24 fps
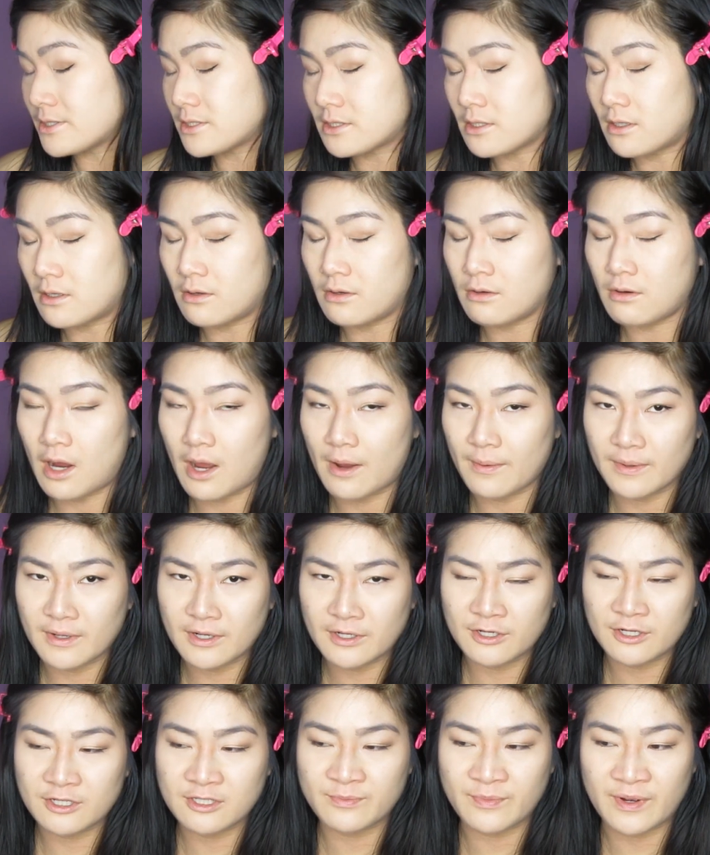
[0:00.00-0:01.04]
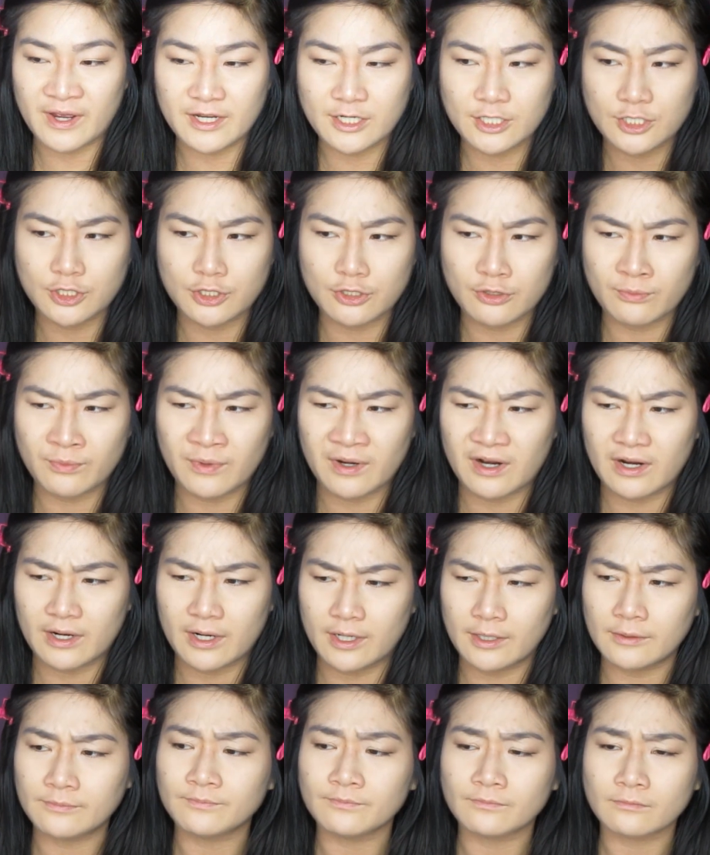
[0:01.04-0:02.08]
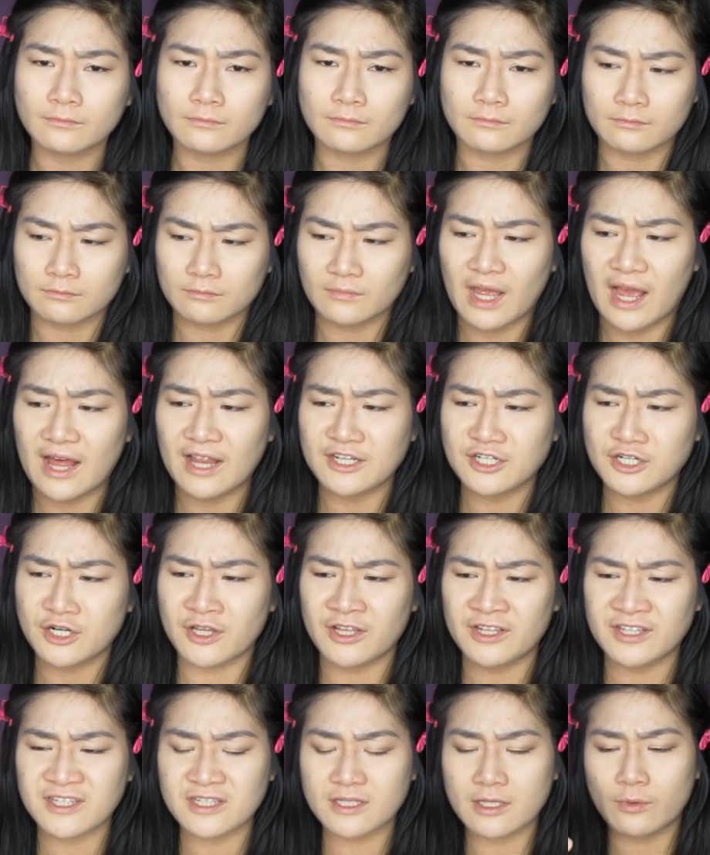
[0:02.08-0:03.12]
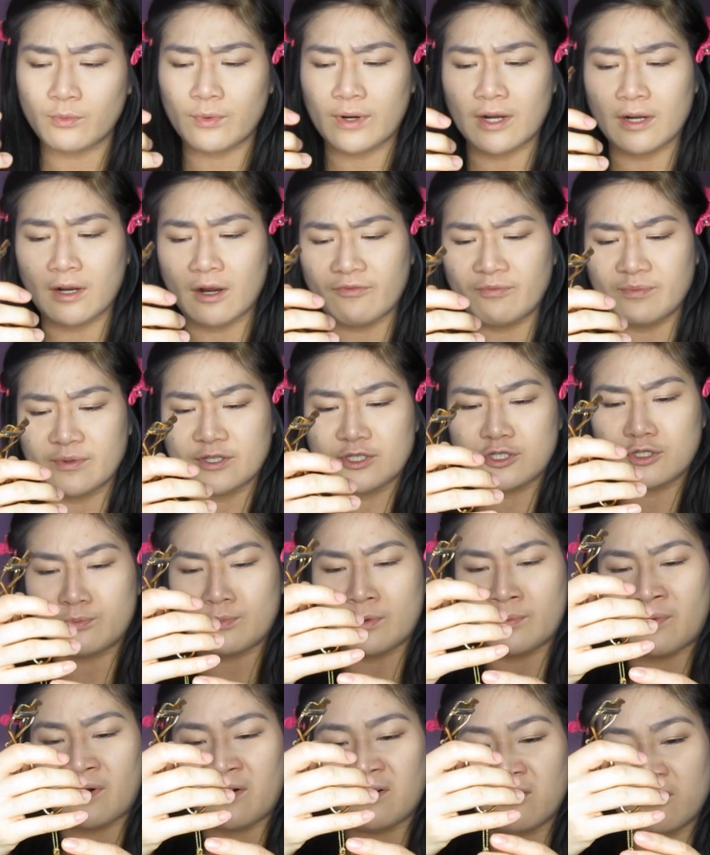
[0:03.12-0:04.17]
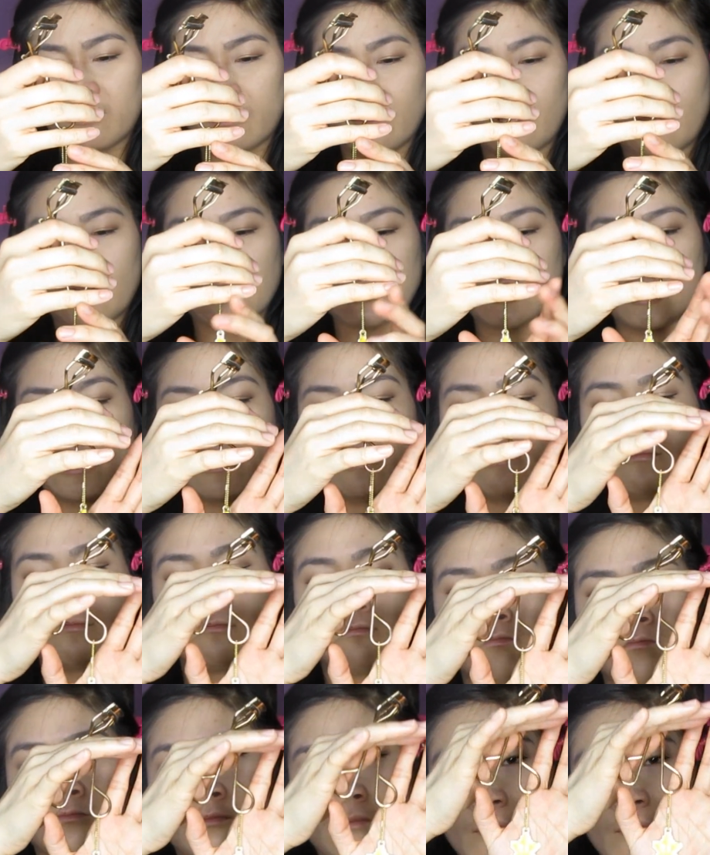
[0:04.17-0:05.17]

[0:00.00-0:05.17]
So, I'm going to use my Shumura eyelash color. This is the one I got from the Super Mario collection.